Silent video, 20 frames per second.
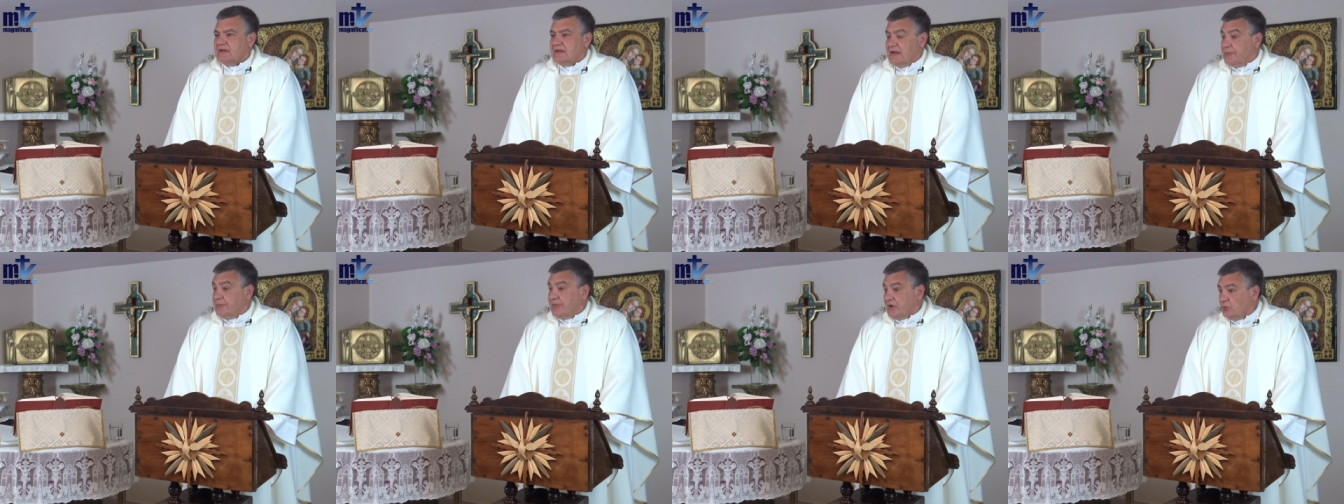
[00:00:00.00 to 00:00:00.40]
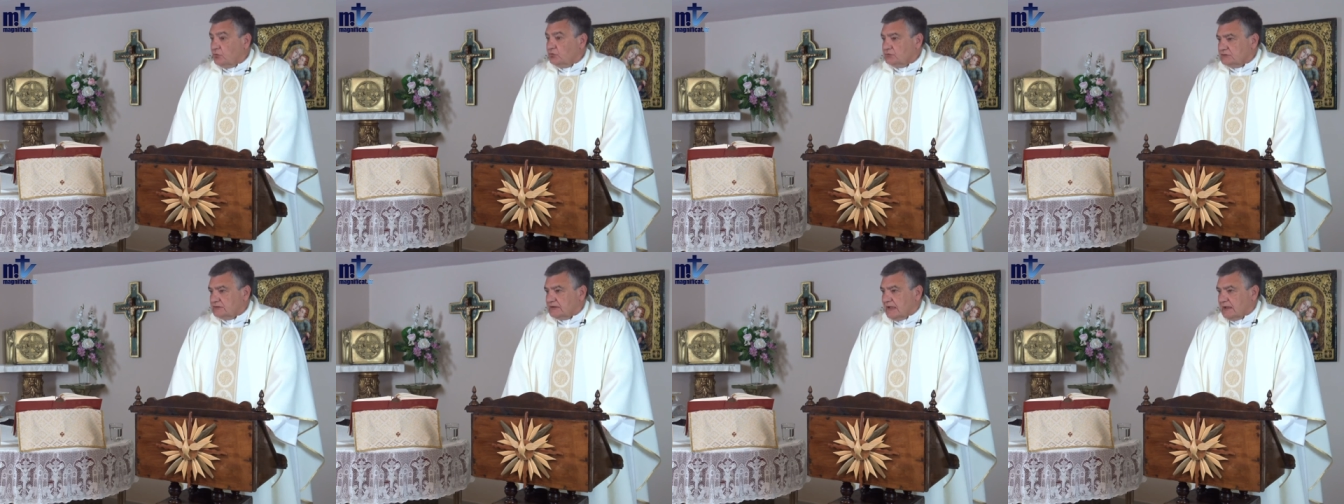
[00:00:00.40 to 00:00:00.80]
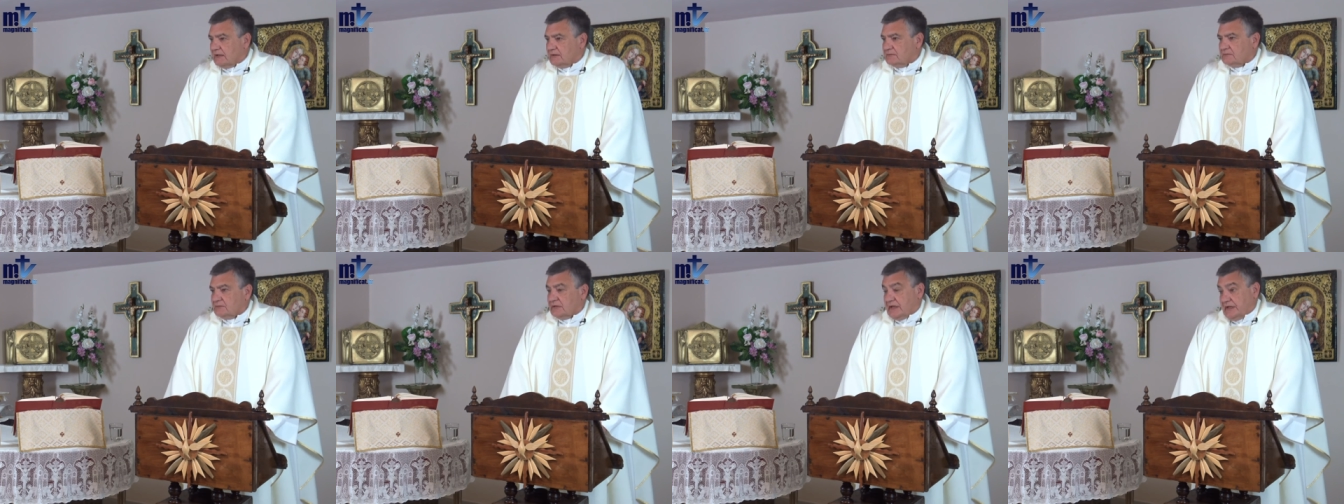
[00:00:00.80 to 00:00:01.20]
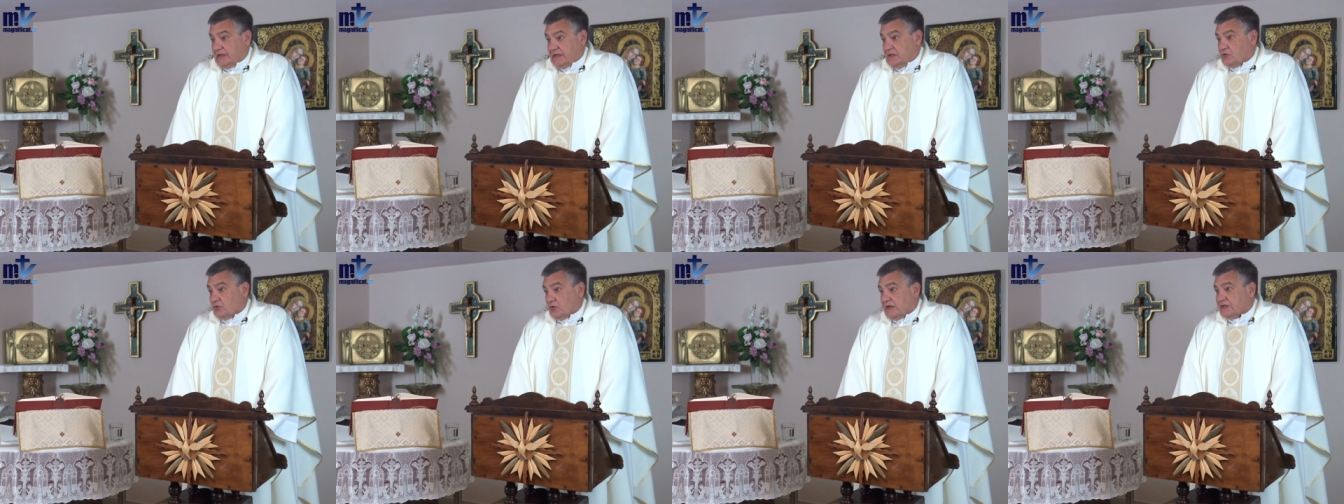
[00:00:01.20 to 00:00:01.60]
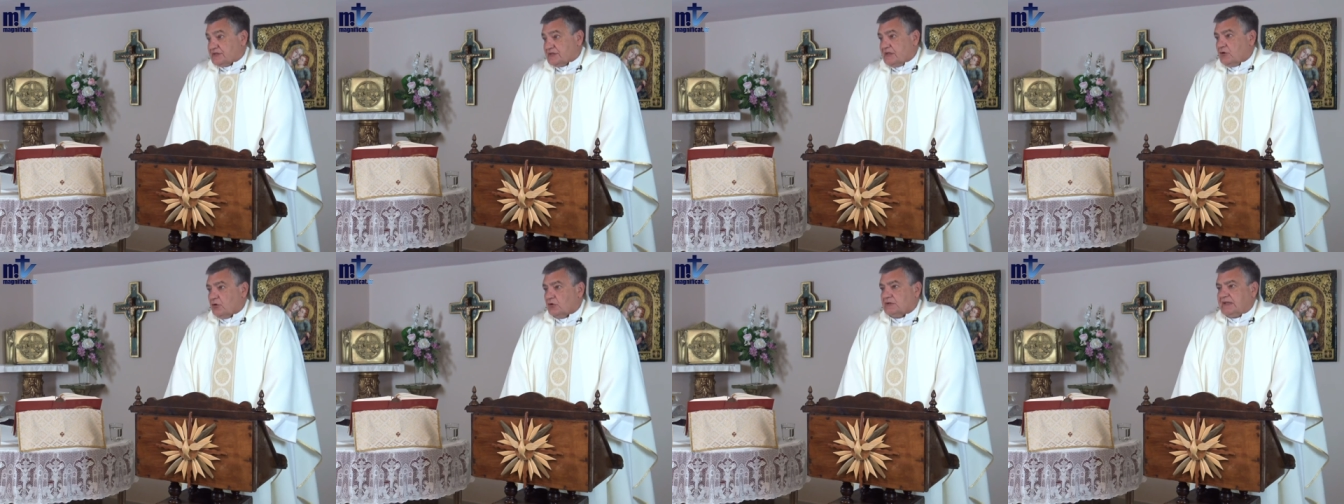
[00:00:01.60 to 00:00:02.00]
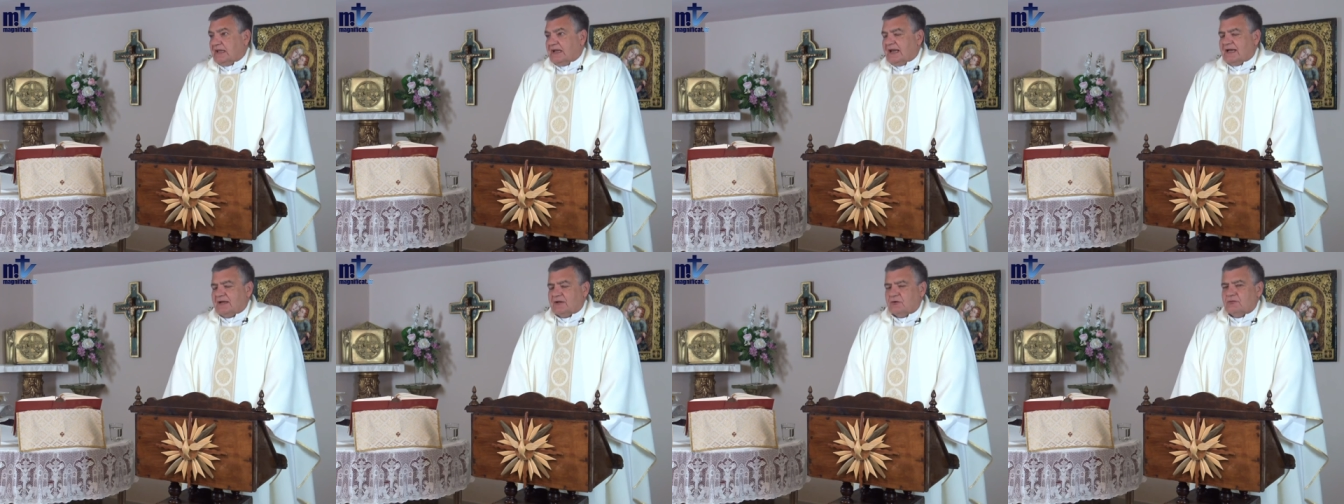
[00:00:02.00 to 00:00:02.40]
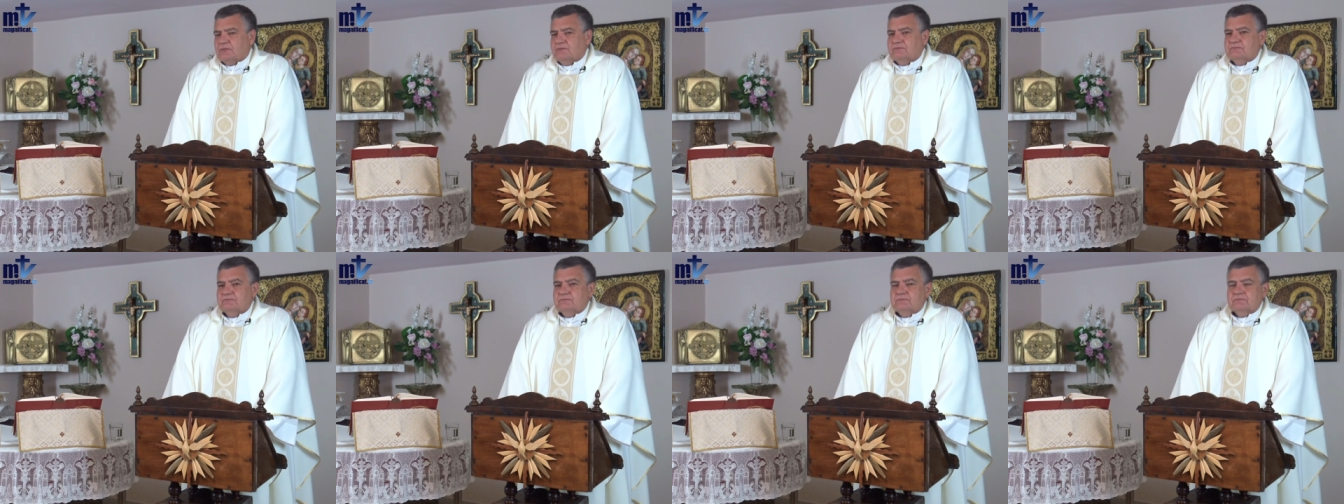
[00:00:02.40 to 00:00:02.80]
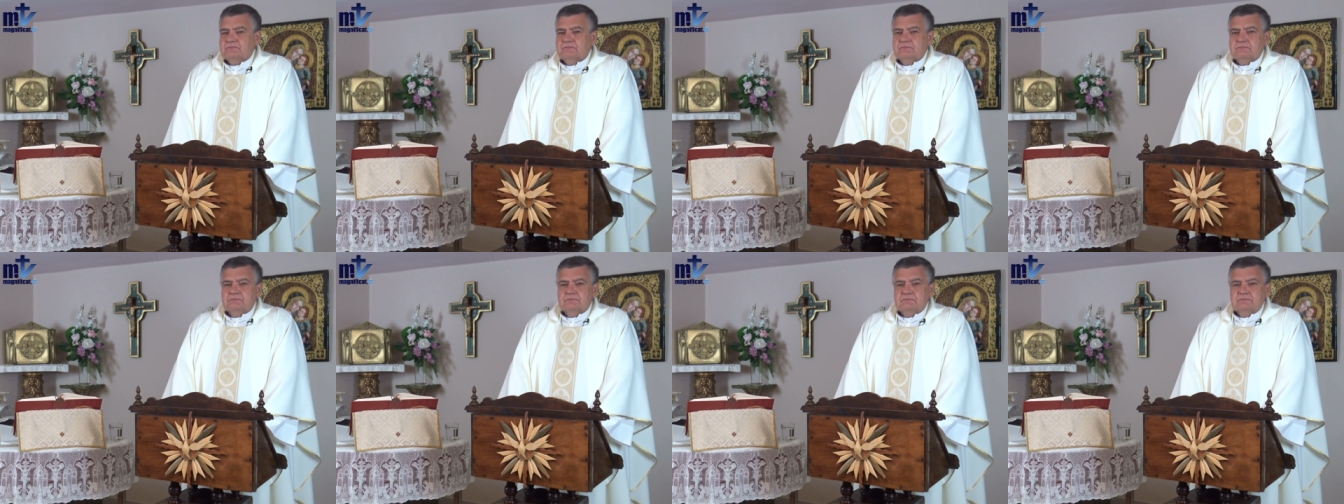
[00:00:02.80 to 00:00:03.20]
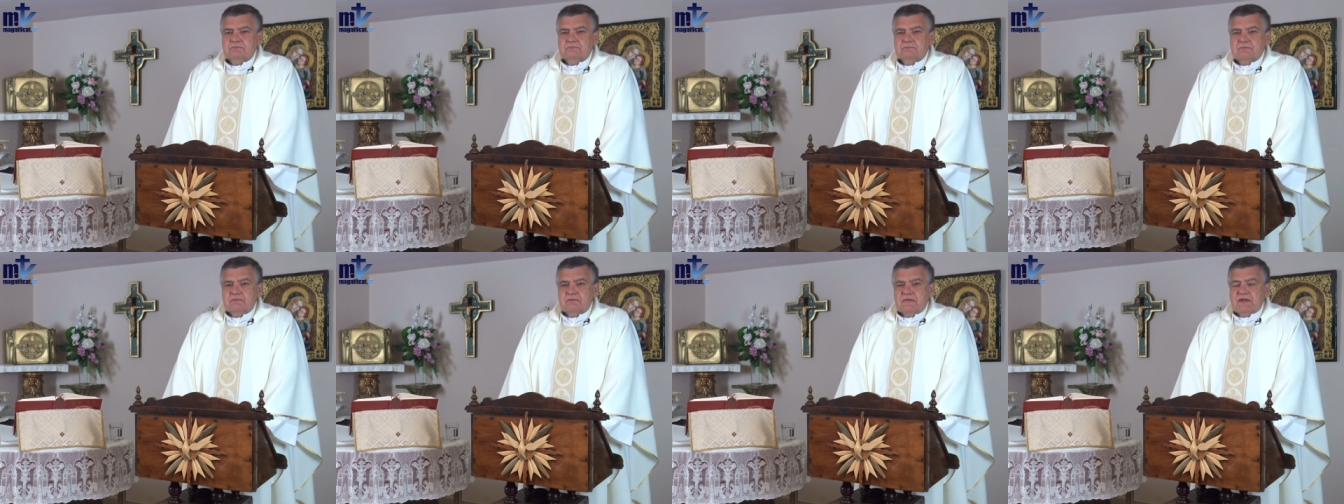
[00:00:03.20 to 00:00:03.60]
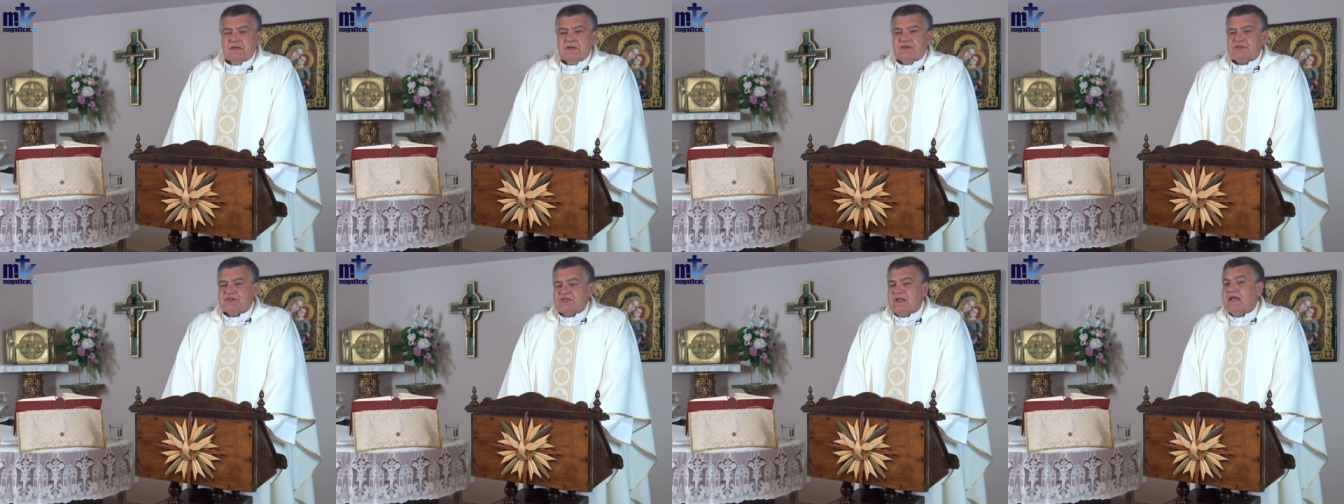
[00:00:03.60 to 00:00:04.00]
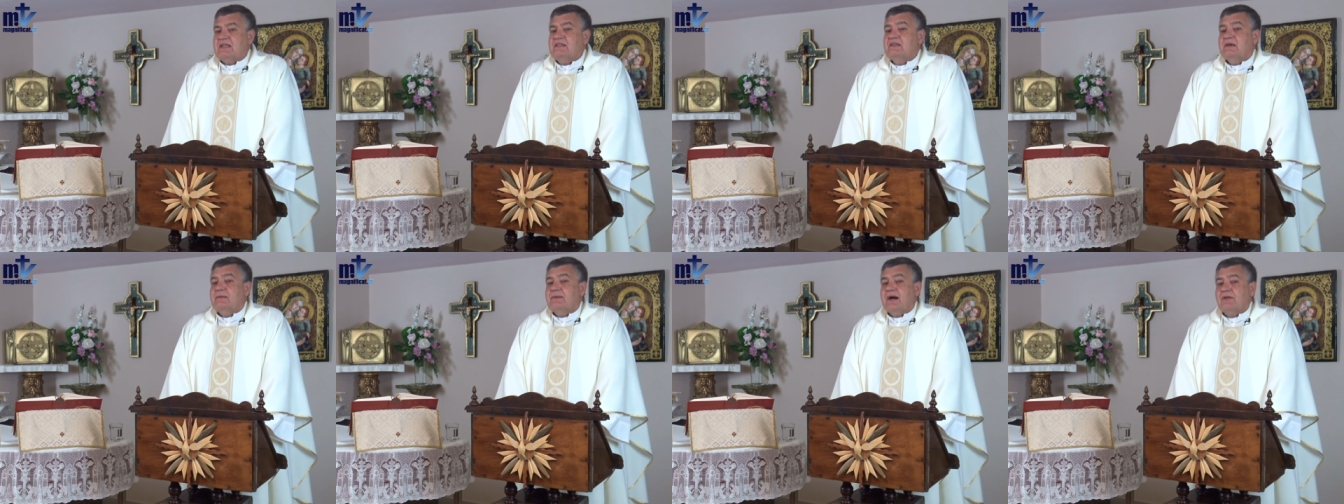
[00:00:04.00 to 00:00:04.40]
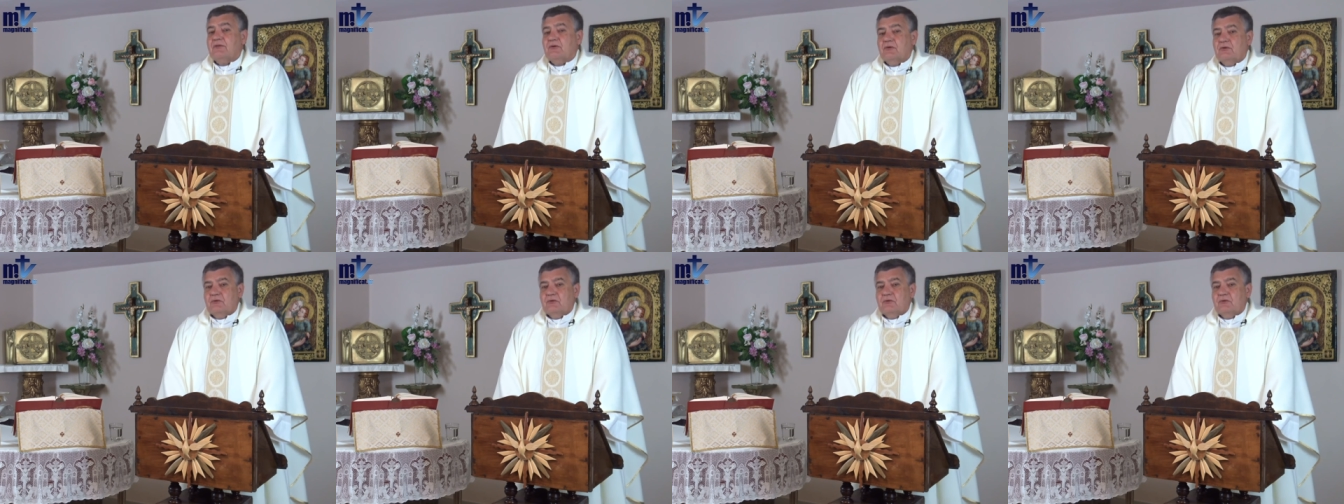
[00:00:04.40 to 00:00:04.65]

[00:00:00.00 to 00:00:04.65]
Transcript: him, she asked him, believing that he is the gardener,